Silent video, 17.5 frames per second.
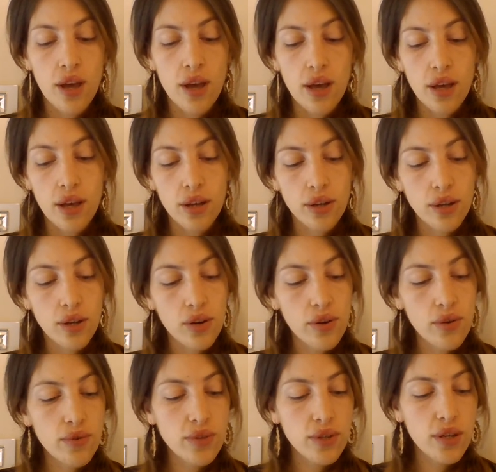
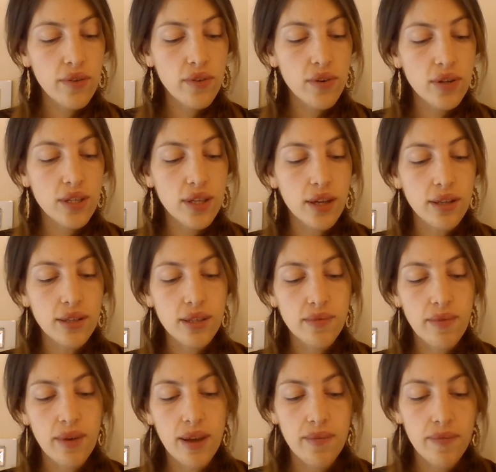inclusive results
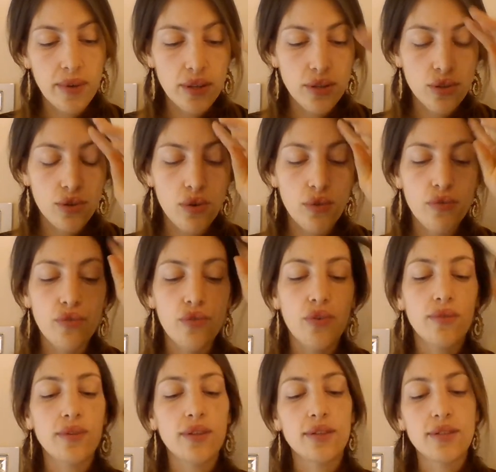may be drawn
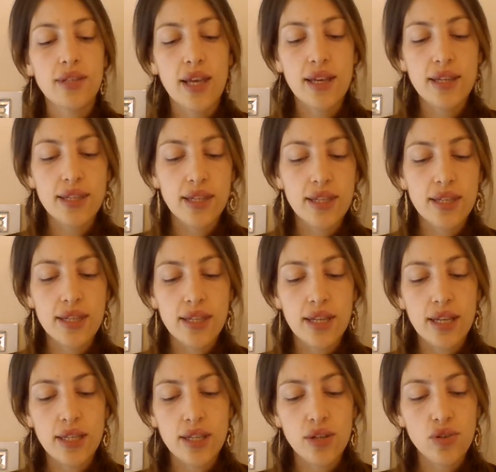from the test, it is
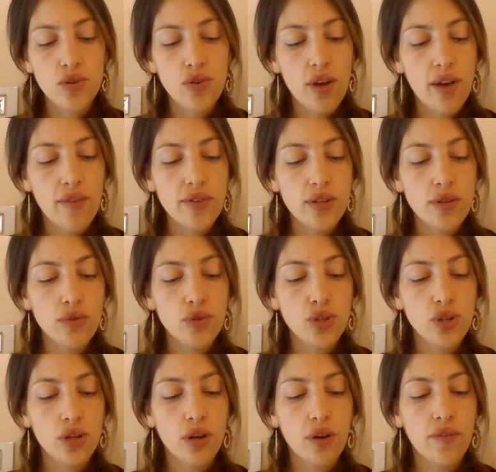necessary to have a
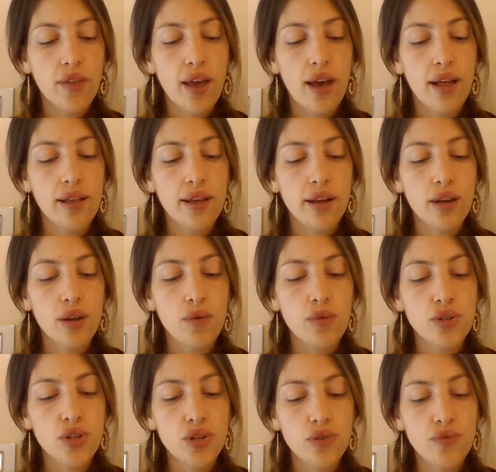solution of the alkali
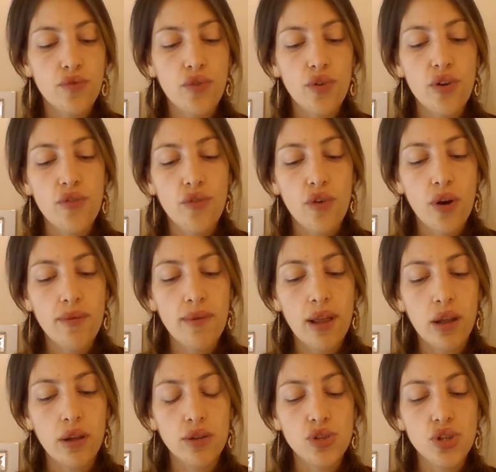which is free from
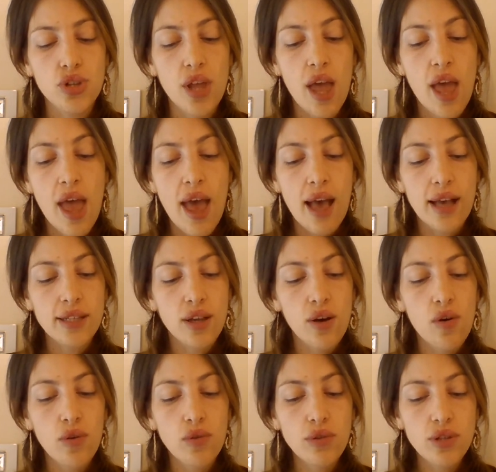halogen. As
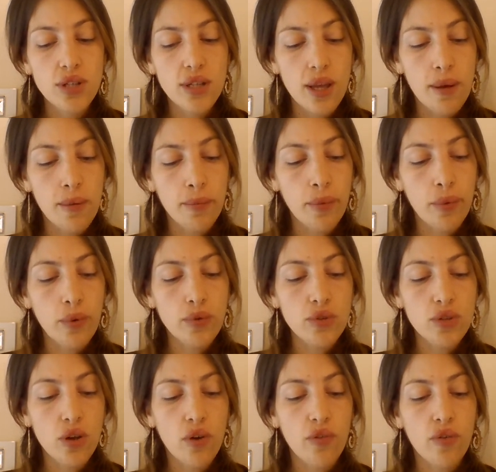all
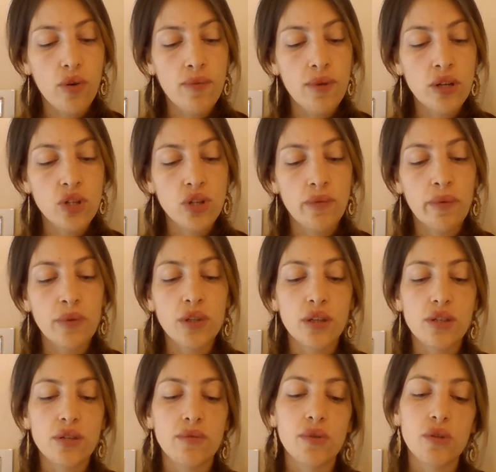samples of commercial
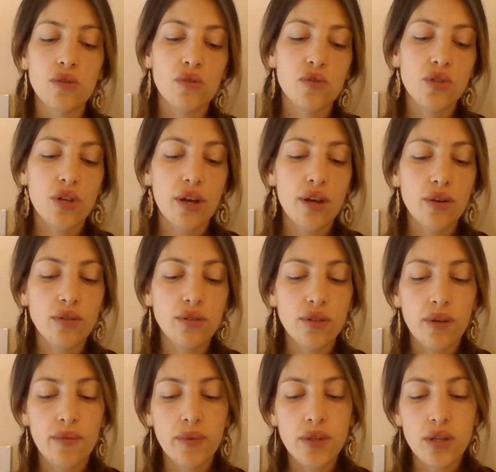potassium hydroxide
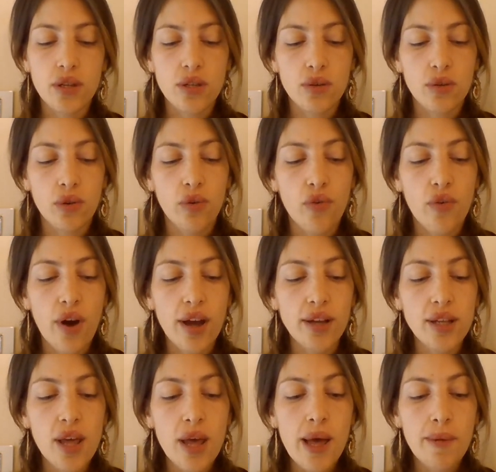contain potassium
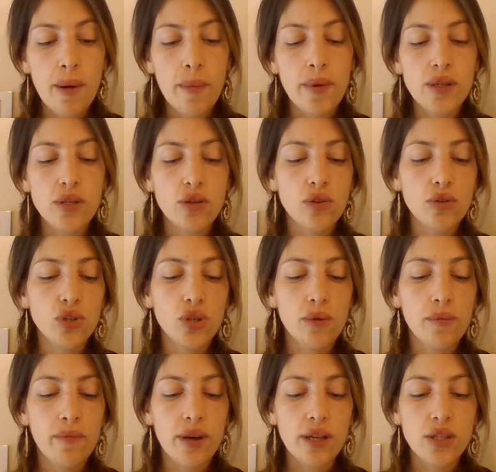chloride, prepare
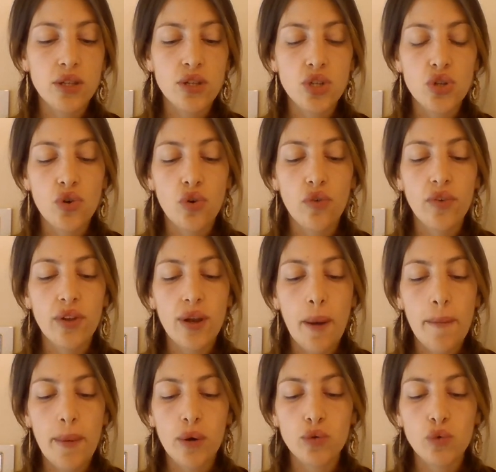solution by dissolving
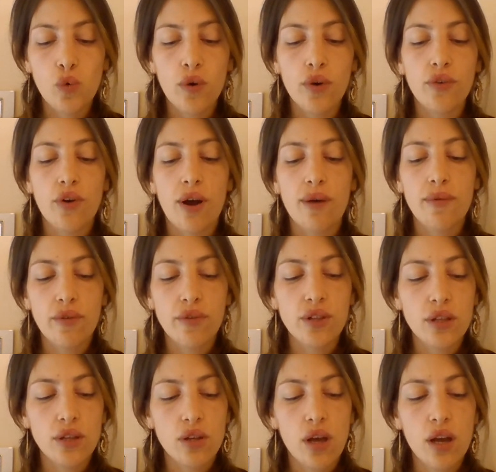about 1 gram of
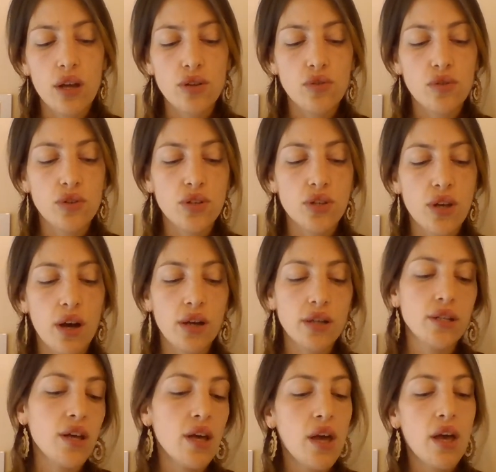the
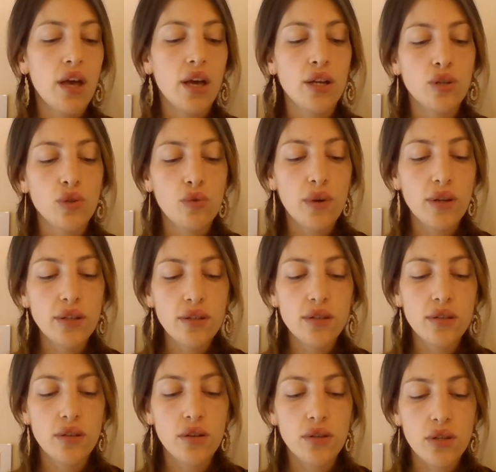hydroxide in 20
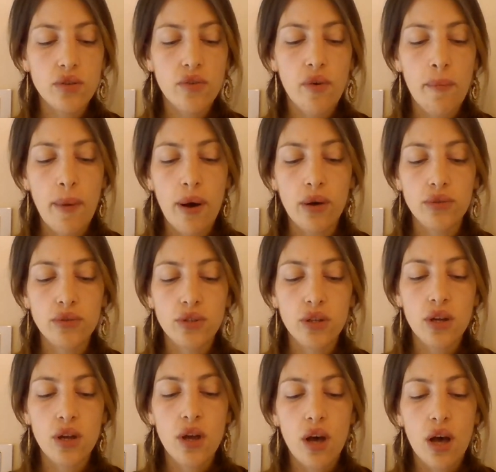liters of about
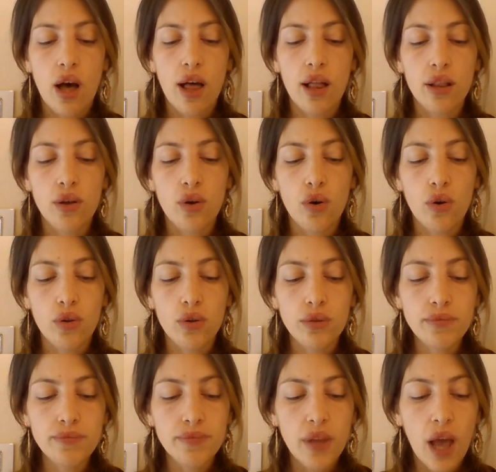alcohol